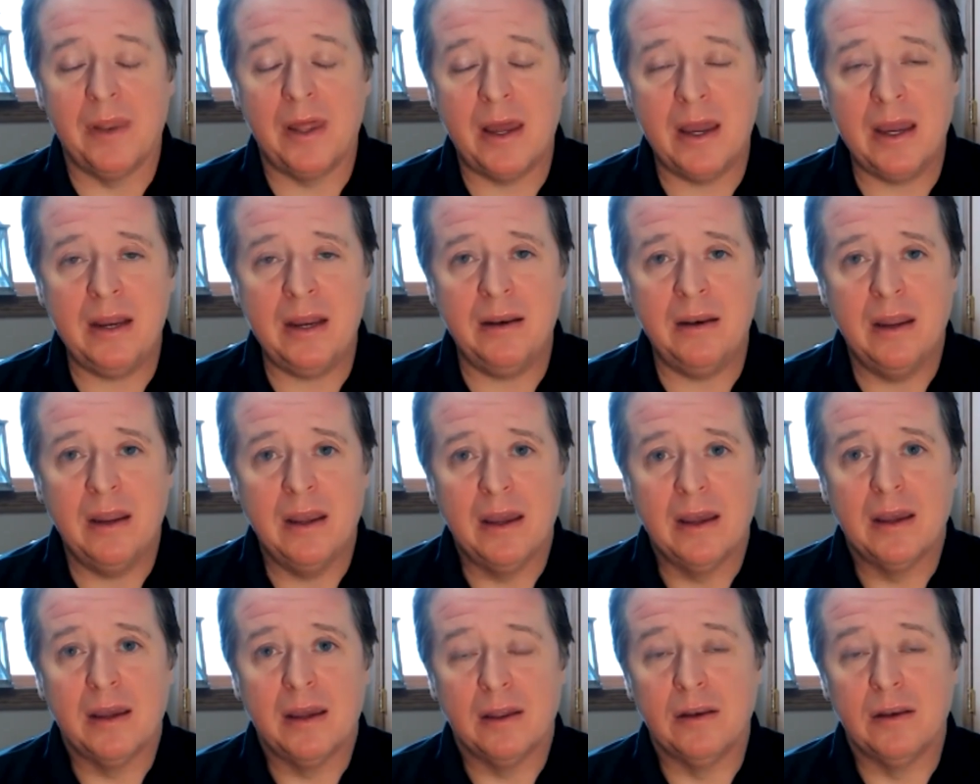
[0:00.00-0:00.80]
line,
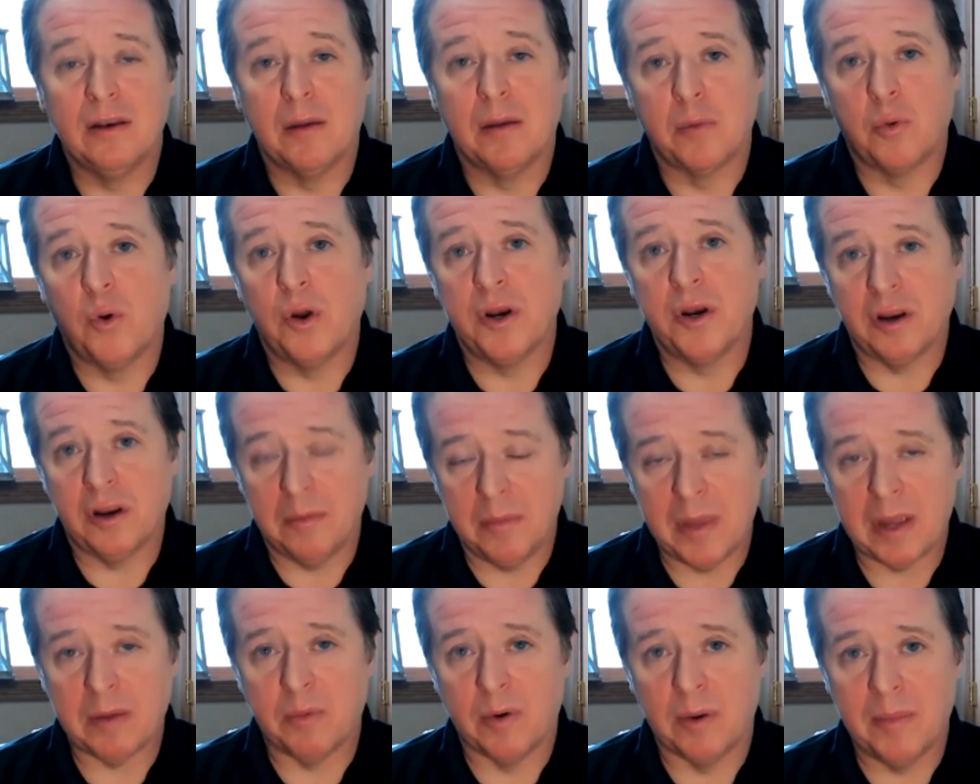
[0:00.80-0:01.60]
number one, you're
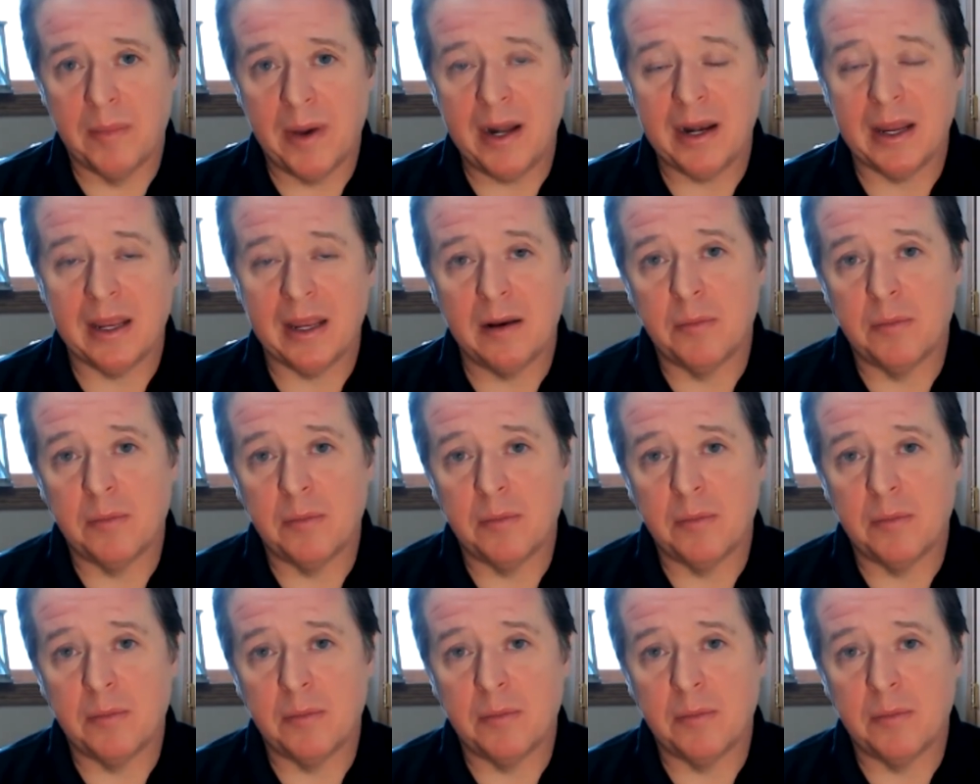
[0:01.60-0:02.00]
going to make more money.